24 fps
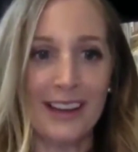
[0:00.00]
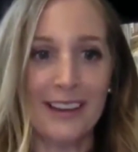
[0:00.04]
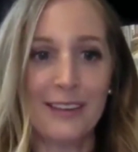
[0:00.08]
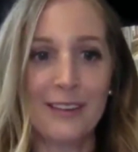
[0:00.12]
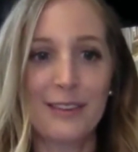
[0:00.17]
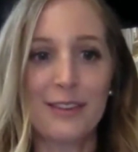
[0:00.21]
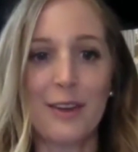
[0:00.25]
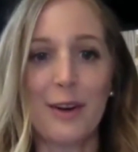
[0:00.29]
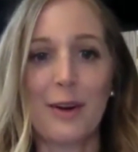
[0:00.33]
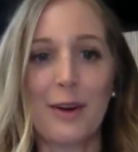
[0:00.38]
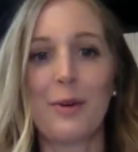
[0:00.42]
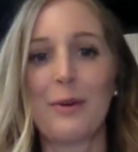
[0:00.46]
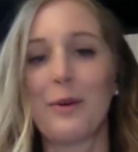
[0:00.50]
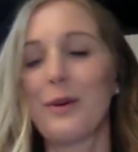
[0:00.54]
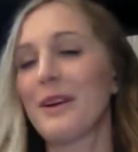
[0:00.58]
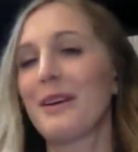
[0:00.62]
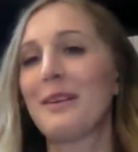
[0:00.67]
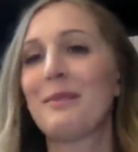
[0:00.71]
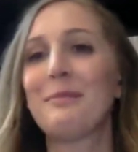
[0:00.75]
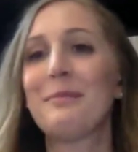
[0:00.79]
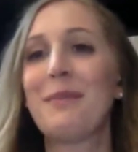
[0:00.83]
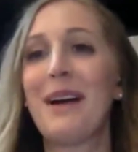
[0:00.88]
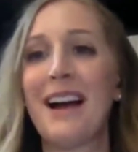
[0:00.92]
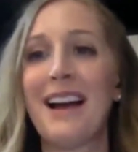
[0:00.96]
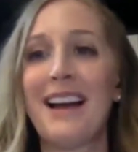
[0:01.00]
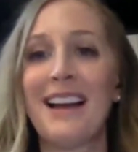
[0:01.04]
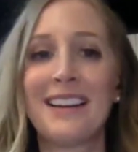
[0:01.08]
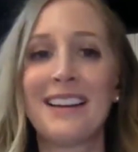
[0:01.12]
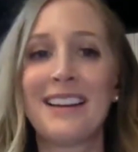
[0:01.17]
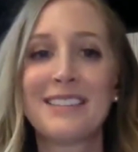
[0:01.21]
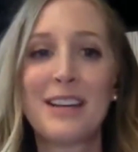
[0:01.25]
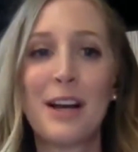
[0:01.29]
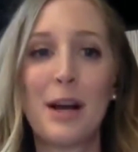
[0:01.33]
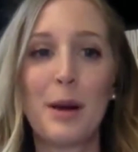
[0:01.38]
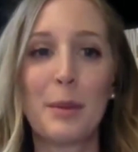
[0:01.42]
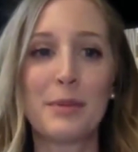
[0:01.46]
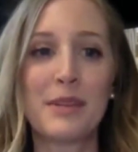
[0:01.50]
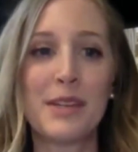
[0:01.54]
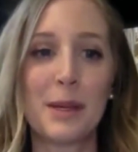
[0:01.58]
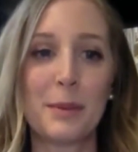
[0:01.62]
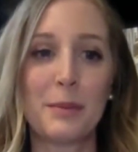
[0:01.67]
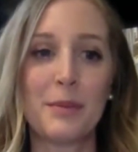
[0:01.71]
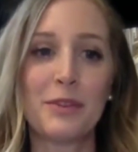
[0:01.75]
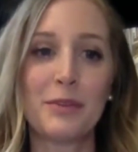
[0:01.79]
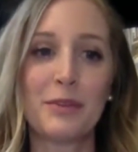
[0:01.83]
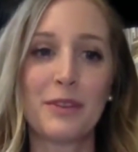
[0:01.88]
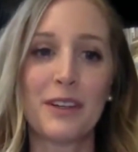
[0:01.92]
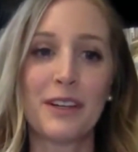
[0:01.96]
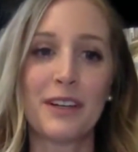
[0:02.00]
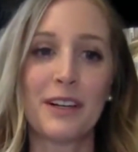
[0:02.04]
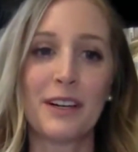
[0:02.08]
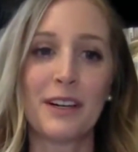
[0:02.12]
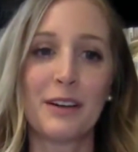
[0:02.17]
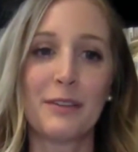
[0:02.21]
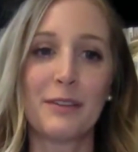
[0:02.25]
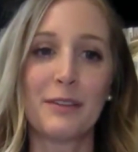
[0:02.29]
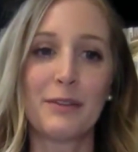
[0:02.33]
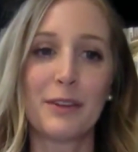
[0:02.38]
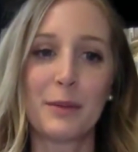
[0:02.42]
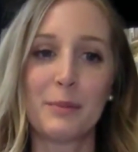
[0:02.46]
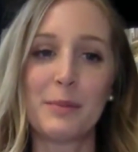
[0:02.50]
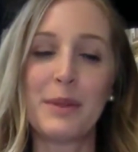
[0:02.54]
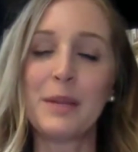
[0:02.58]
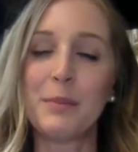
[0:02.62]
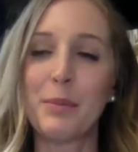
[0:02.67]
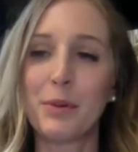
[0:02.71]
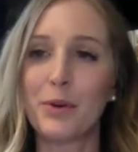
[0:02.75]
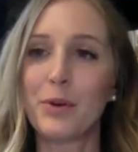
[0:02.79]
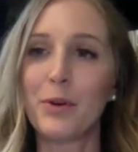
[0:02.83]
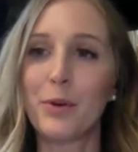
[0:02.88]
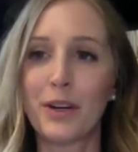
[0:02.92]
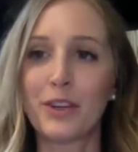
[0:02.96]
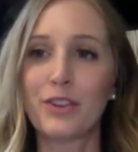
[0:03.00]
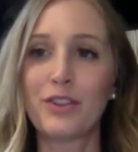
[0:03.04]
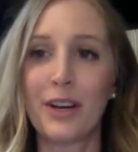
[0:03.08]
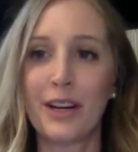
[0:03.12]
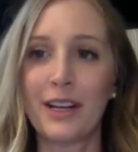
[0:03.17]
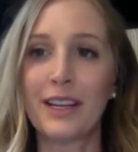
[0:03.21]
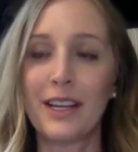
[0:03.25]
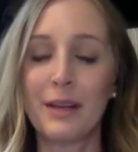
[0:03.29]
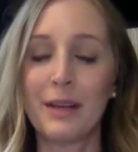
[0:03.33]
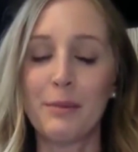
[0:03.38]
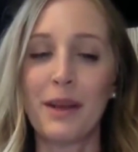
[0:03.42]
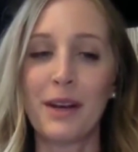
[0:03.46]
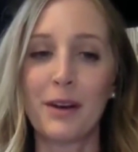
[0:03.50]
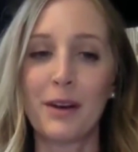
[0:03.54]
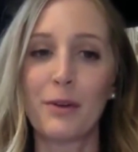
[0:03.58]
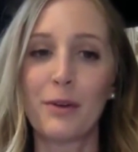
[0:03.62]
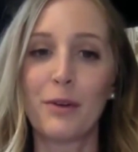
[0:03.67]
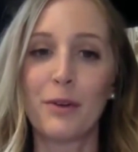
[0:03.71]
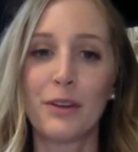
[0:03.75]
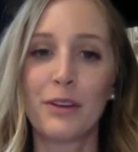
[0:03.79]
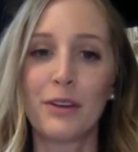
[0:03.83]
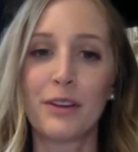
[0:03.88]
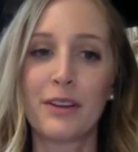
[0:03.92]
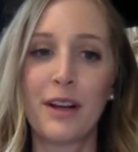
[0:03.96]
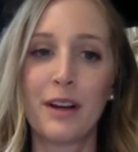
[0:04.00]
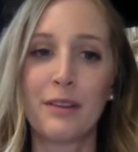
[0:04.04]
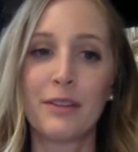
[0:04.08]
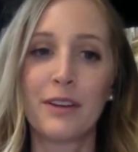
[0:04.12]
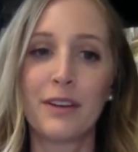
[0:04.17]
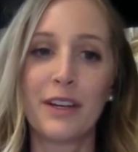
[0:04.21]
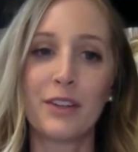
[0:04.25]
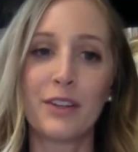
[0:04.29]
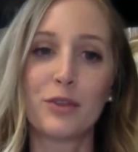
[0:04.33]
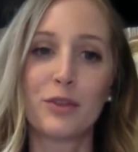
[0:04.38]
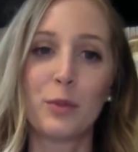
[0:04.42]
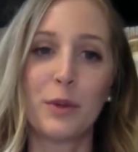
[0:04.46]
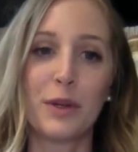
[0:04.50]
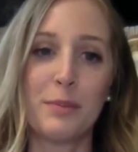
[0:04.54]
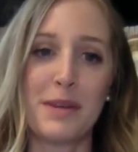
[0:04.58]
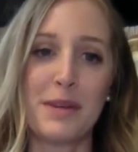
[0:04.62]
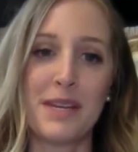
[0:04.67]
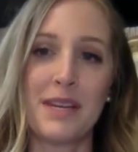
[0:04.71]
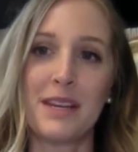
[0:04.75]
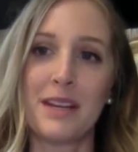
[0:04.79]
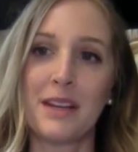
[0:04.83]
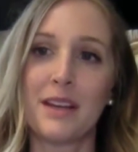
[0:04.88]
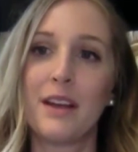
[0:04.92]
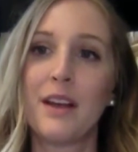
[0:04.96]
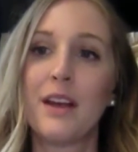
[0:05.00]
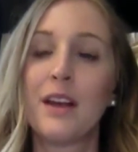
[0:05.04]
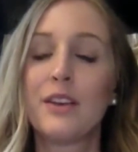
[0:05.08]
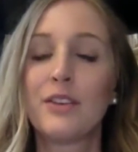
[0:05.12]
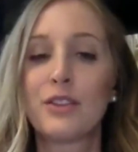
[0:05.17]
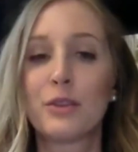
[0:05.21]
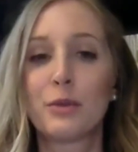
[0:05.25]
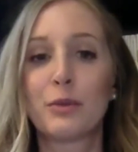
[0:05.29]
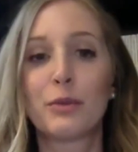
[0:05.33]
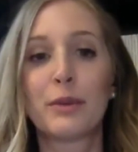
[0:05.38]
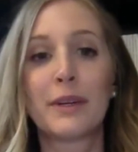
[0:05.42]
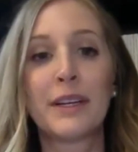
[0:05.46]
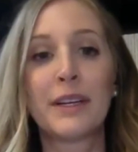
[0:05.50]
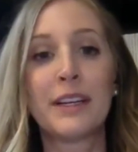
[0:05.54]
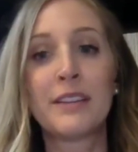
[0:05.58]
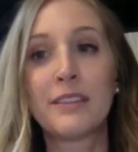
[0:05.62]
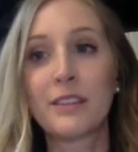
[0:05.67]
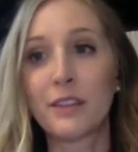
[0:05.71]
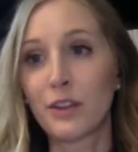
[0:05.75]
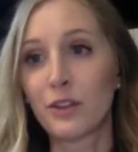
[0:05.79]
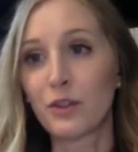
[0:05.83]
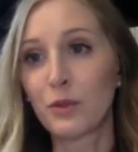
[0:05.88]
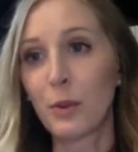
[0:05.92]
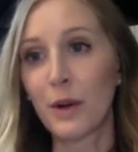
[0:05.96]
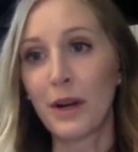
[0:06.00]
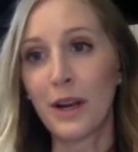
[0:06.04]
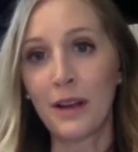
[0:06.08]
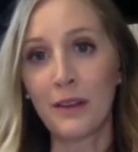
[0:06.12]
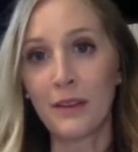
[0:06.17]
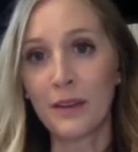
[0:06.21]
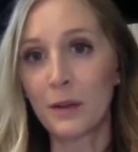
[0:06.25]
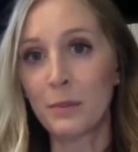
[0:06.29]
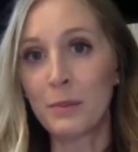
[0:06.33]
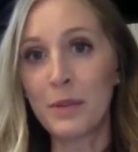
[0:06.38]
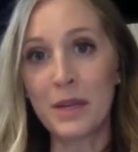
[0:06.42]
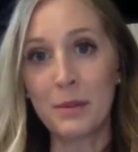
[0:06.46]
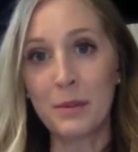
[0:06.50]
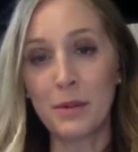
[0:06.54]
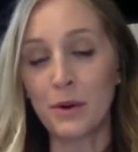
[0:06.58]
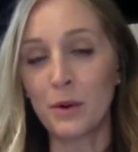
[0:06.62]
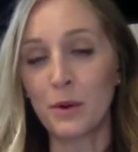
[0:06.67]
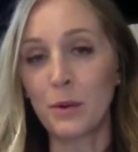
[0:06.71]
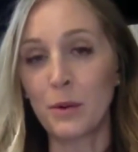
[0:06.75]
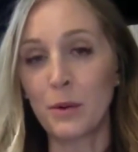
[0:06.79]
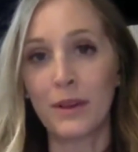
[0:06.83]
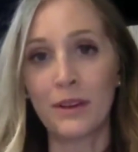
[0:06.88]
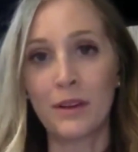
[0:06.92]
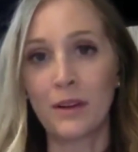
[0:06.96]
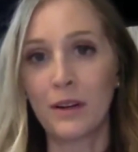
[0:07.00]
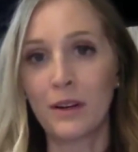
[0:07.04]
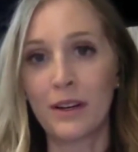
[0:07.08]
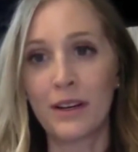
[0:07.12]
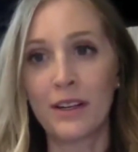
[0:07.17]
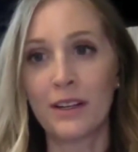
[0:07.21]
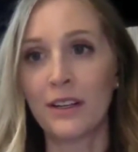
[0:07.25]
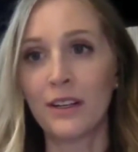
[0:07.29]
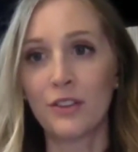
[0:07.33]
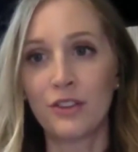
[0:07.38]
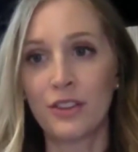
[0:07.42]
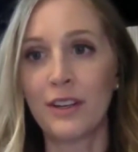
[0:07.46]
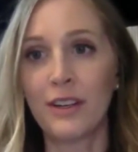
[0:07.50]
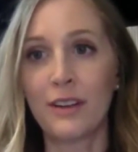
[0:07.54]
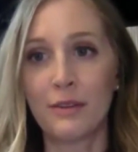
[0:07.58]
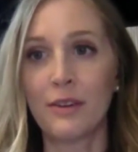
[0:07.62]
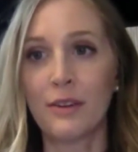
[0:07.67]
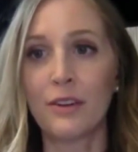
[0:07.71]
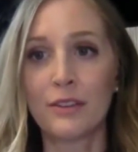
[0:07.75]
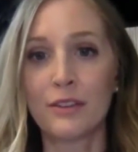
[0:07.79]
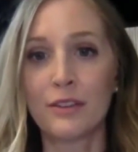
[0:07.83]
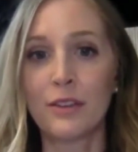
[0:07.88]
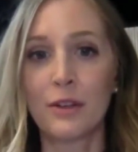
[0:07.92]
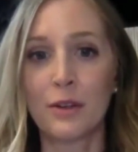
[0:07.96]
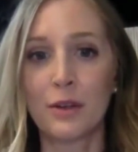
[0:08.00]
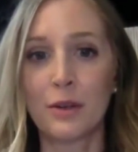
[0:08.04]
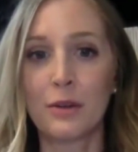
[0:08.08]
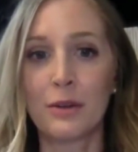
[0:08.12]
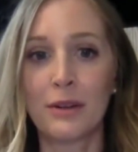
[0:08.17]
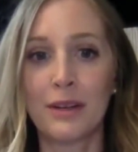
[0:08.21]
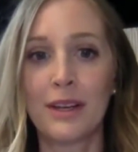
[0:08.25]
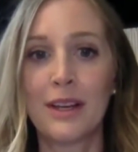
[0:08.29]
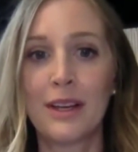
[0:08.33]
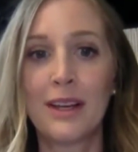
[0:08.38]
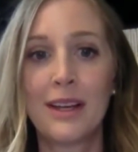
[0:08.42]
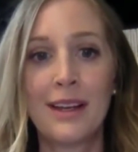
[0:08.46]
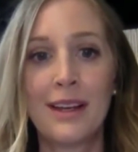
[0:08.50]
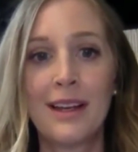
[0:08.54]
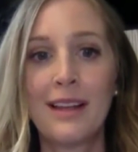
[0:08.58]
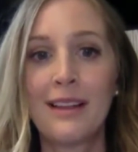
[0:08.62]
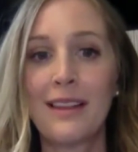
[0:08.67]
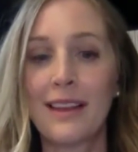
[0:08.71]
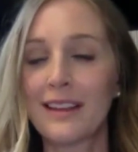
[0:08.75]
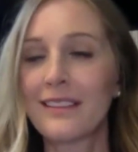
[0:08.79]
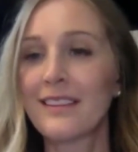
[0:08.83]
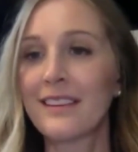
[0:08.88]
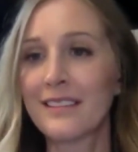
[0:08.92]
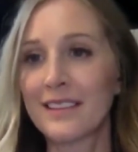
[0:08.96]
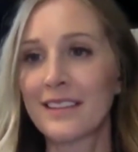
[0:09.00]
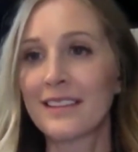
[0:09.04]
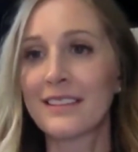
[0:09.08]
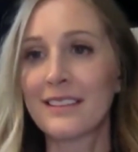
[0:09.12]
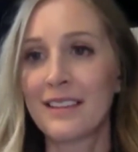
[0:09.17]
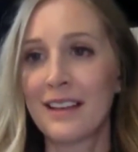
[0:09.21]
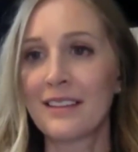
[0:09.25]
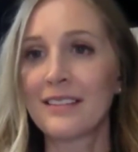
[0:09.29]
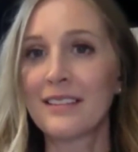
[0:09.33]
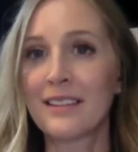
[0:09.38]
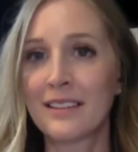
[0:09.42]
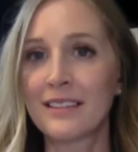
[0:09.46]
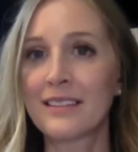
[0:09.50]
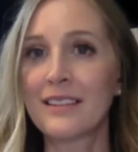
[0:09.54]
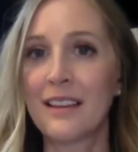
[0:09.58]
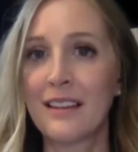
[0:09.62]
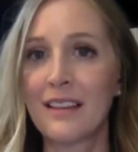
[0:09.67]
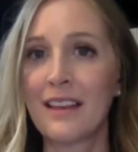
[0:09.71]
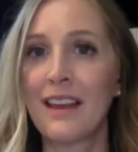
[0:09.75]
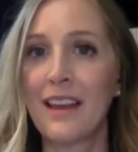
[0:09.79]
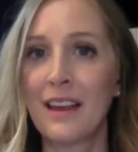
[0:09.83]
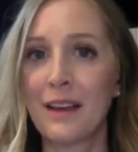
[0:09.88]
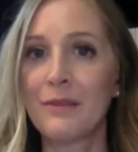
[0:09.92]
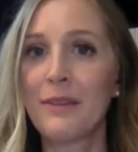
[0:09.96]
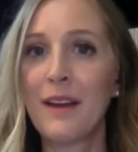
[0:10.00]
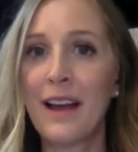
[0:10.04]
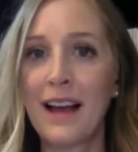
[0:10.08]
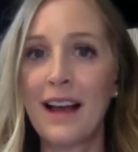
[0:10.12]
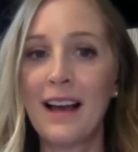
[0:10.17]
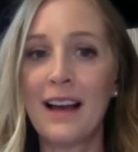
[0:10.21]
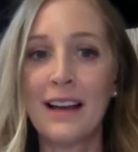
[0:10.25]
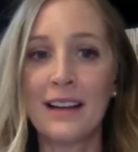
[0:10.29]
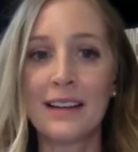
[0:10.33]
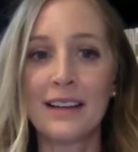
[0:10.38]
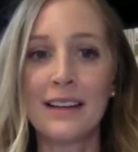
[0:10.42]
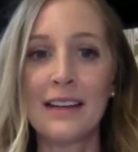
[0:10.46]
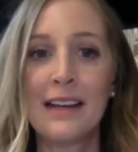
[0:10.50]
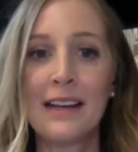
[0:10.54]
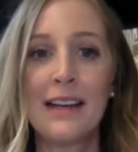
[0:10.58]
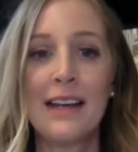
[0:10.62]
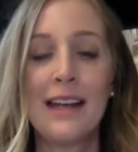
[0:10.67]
So my top tips for people who are trying to get medical coverage would be to research what other people with your condition have also, like the successes that they have had.